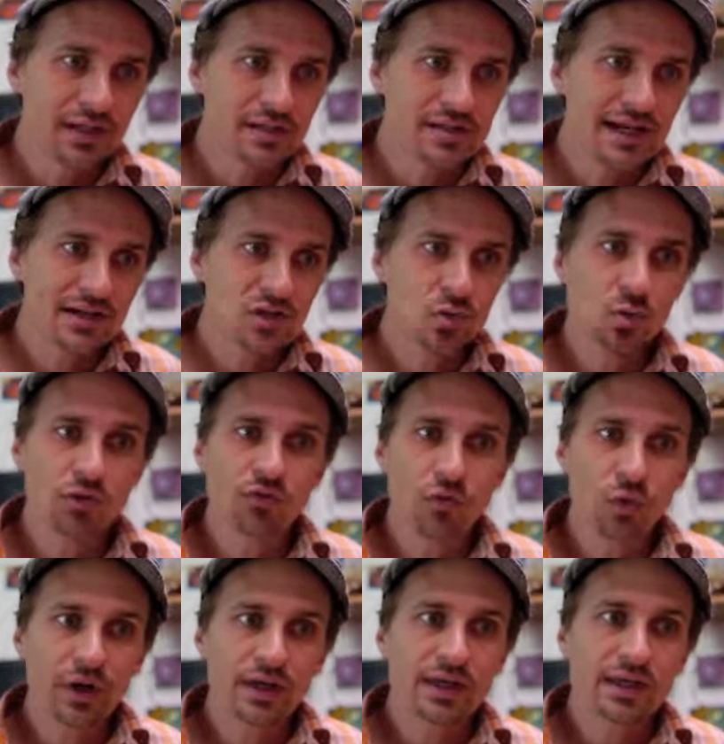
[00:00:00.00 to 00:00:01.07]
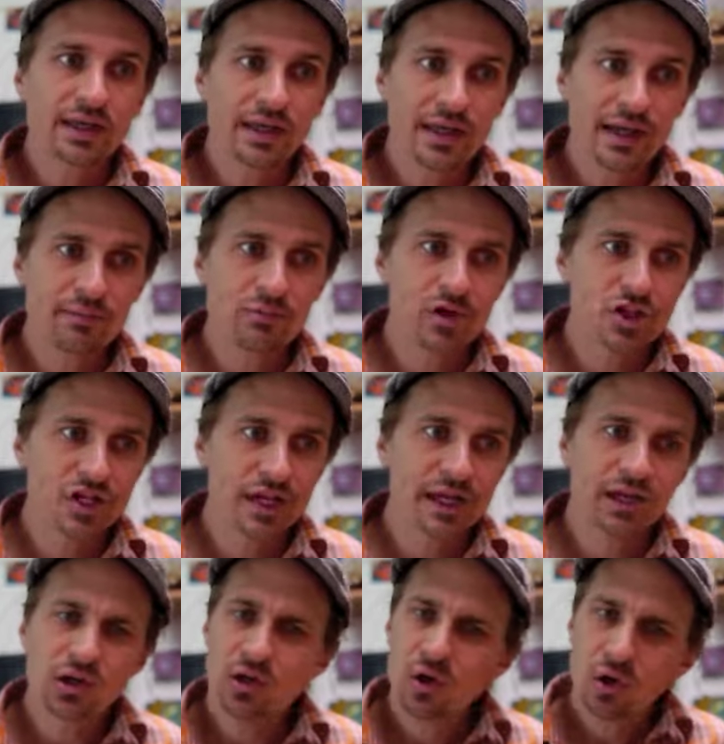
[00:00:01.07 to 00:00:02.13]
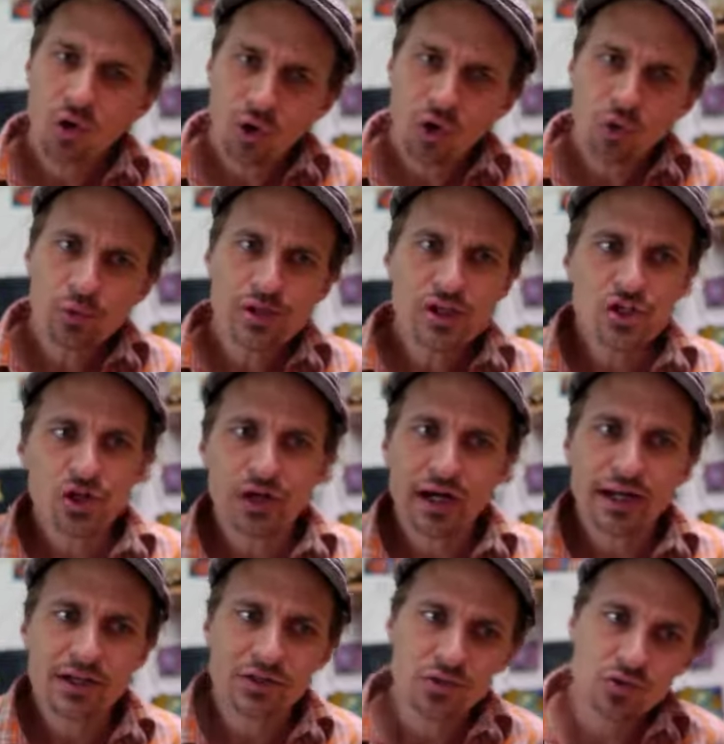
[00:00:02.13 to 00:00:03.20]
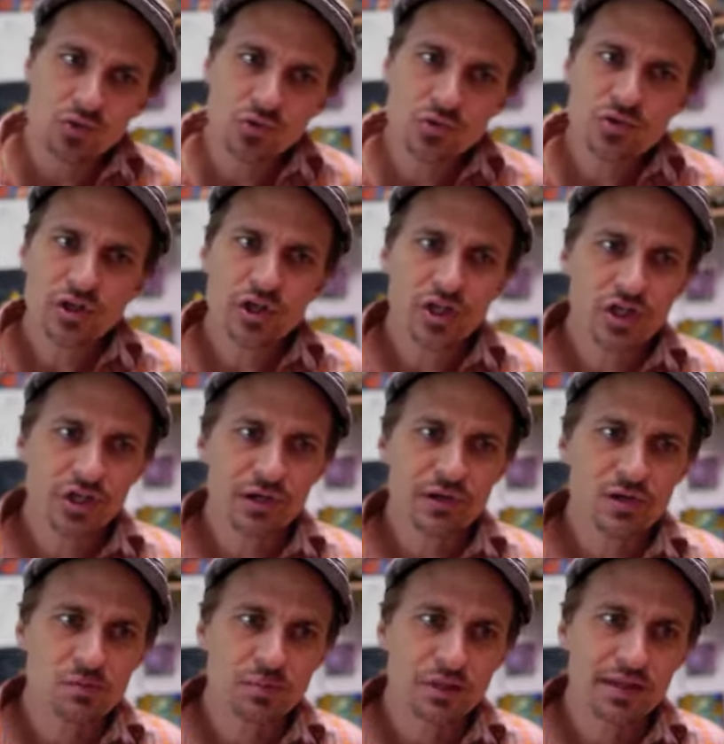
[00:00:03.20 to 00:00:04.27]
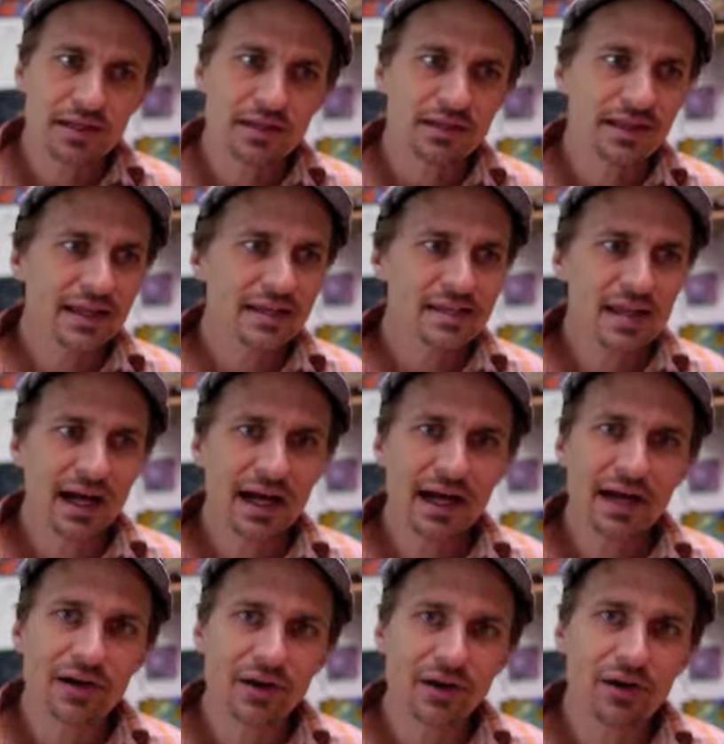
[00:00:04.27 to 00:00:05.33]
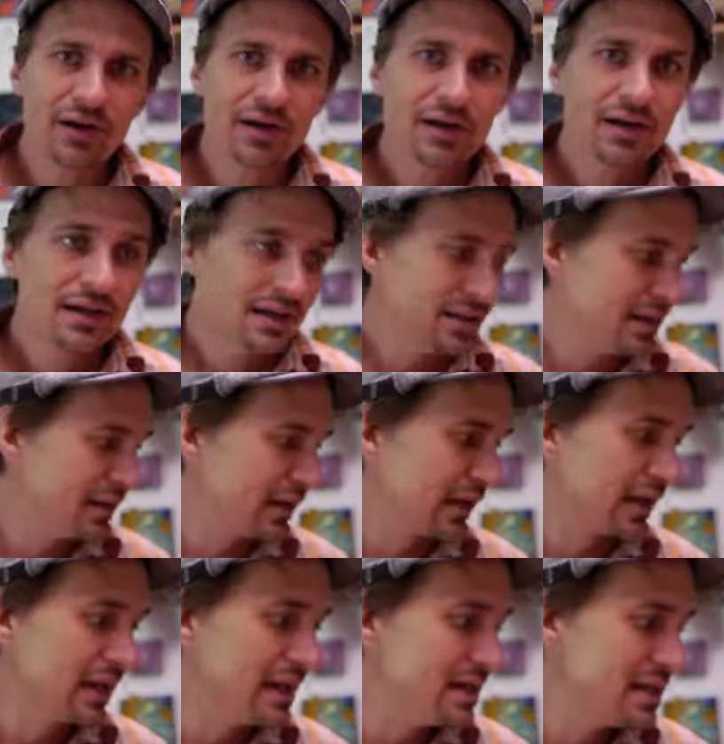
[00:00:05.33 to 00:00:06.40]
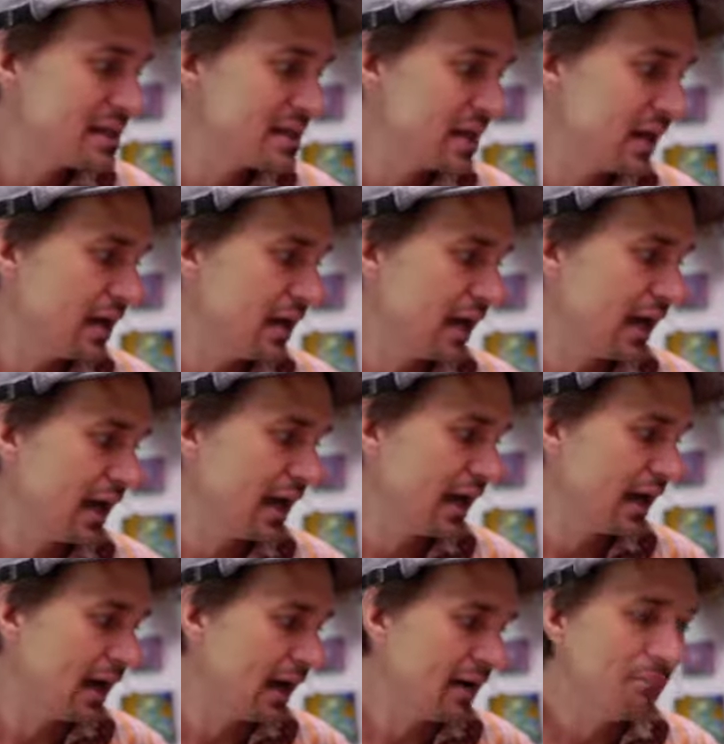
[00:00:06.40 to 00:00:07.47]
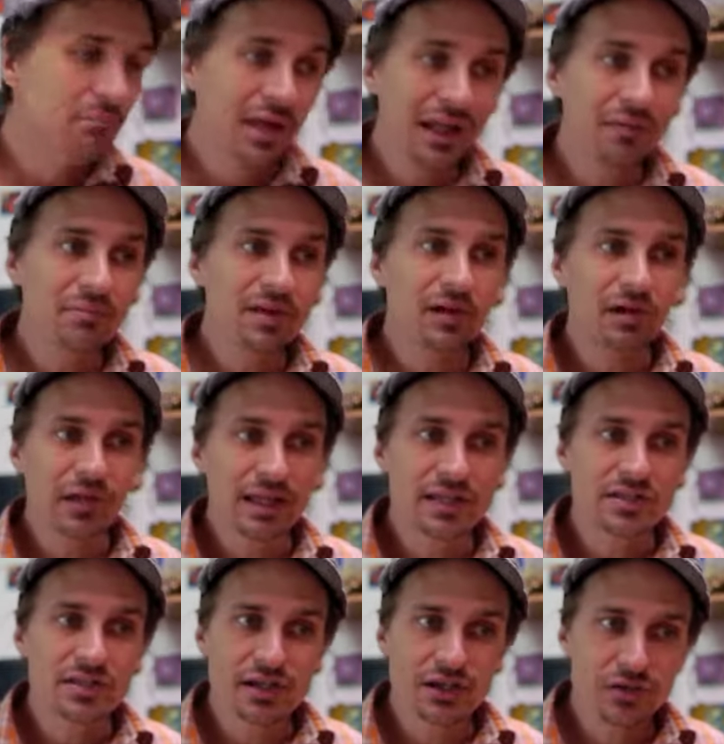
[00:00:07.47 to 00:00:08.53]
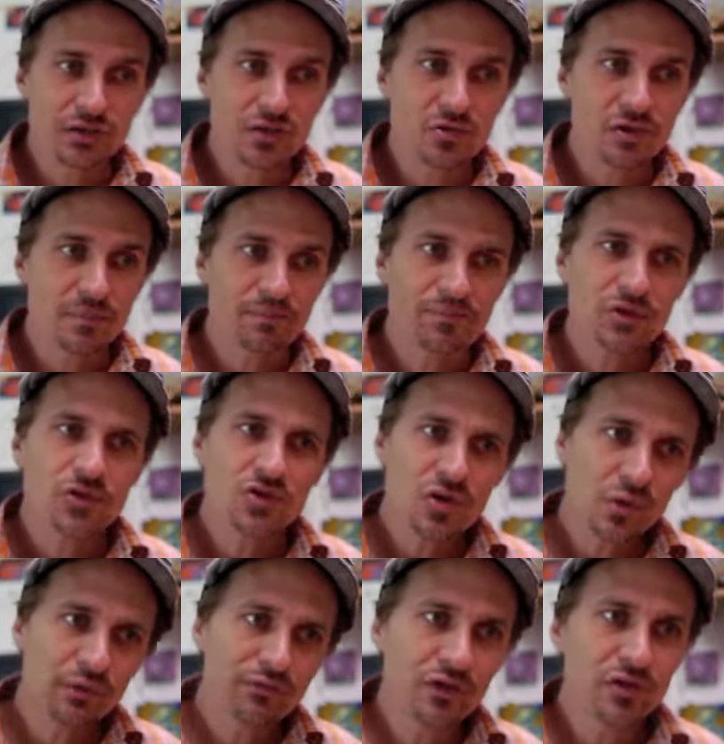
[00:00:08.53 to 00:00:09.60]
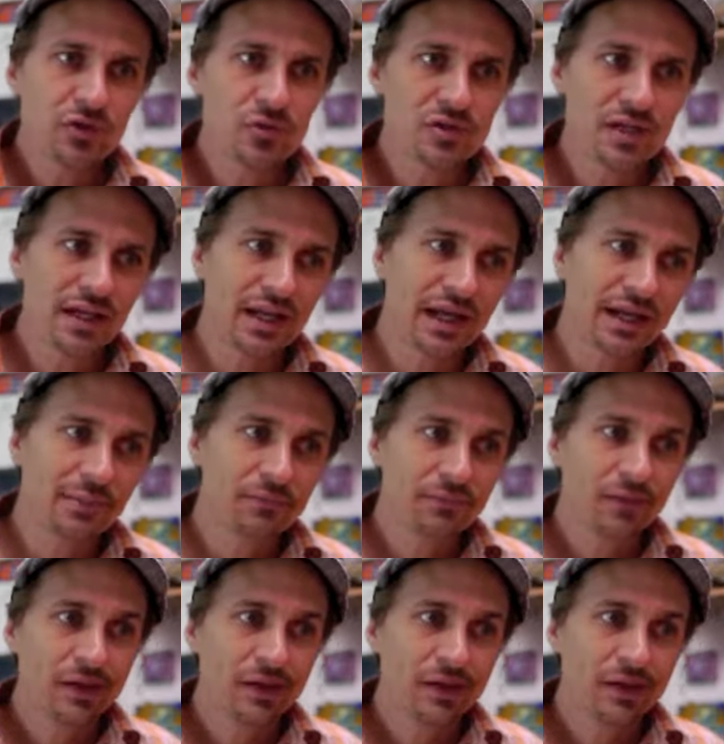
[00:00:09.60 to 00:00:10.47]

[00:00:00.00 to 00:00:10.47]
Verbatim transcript: is that to avoid camera shake, always try to use a shutter speed that is higher than the lens uh, uh, millimeter lens that you're using. So if you're using a